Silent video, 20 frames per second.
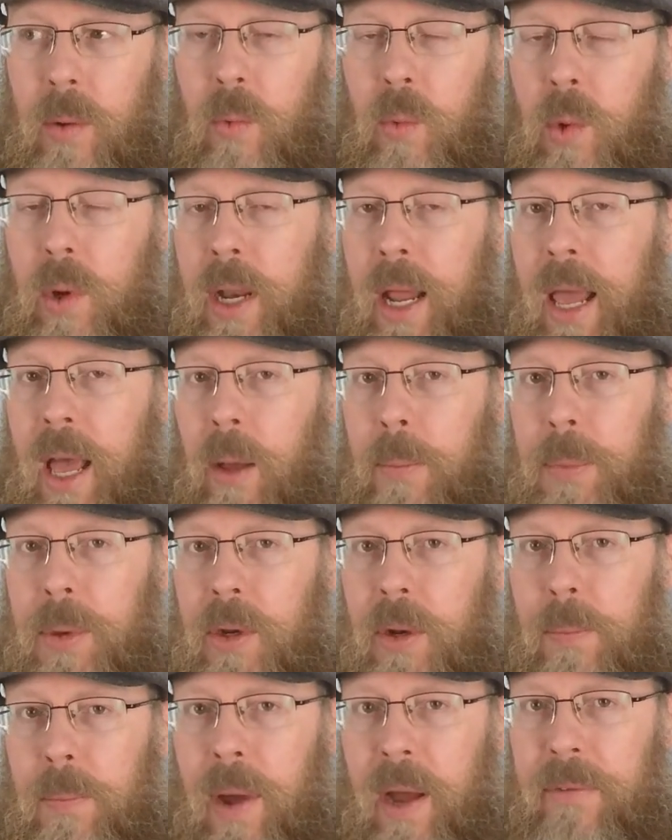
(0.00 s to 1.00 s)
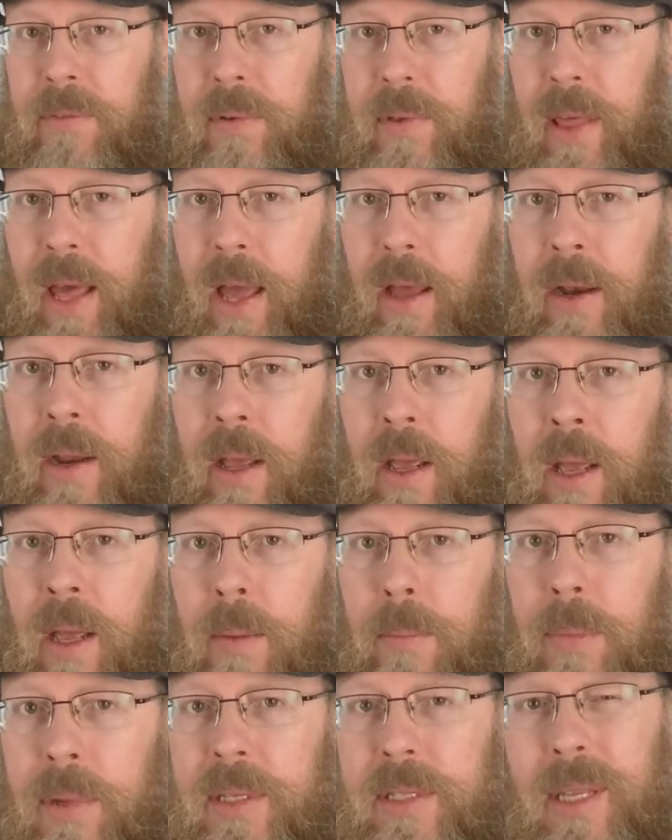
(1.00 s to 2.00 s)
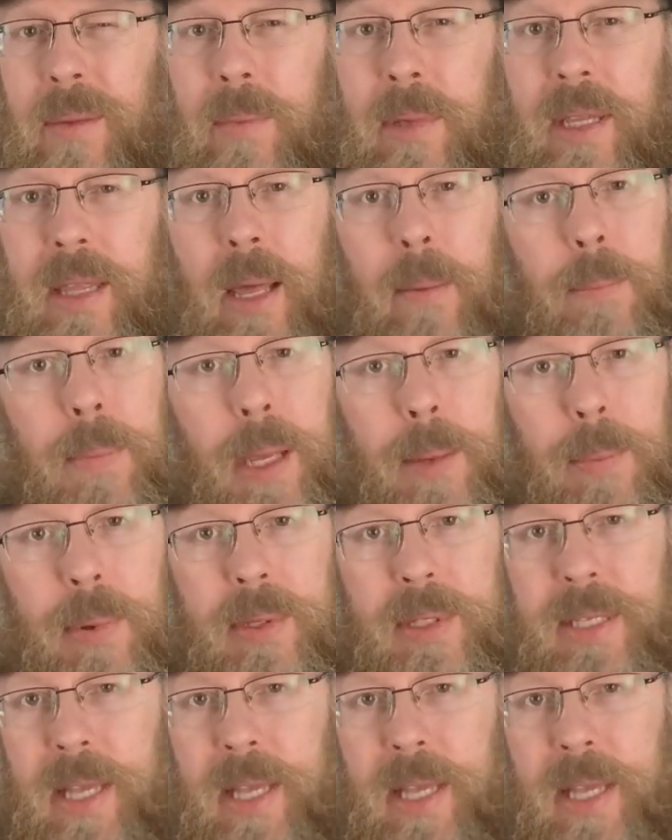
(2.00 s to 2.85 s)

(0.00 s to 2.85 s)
it would help you to buffer that. But something that people